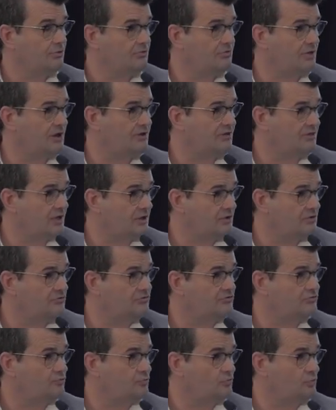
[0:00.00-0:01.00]
than
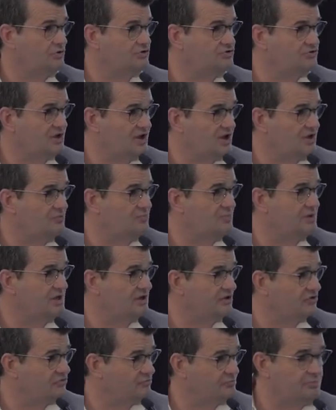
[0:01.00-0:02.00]
those which can be
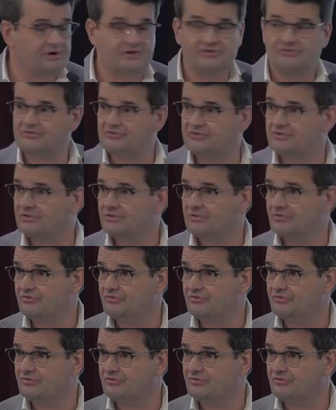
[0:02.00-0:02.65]
expressed